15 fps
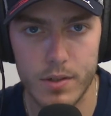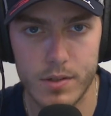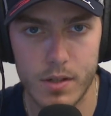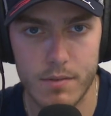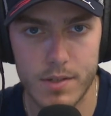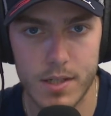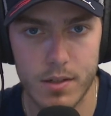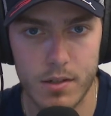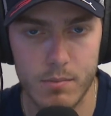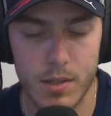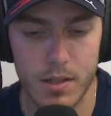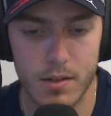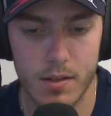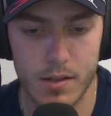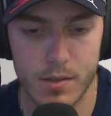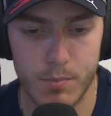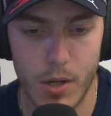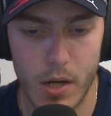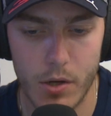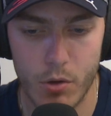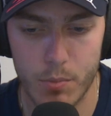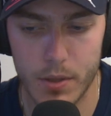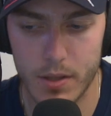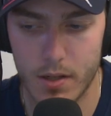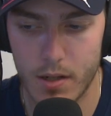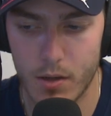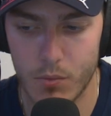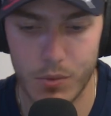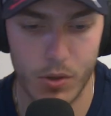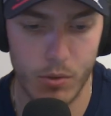There's obviously going to be a spot open
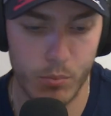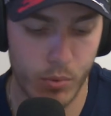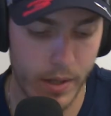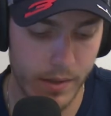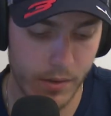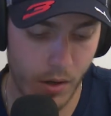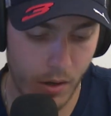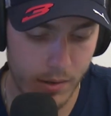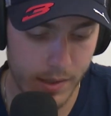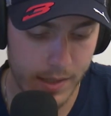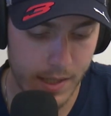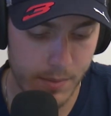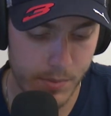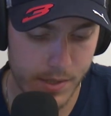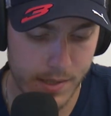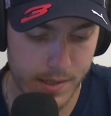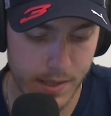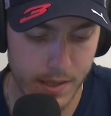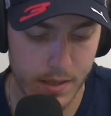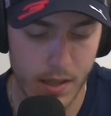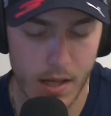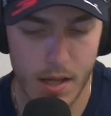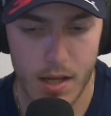there. Will Brendon Hartley keep his seat?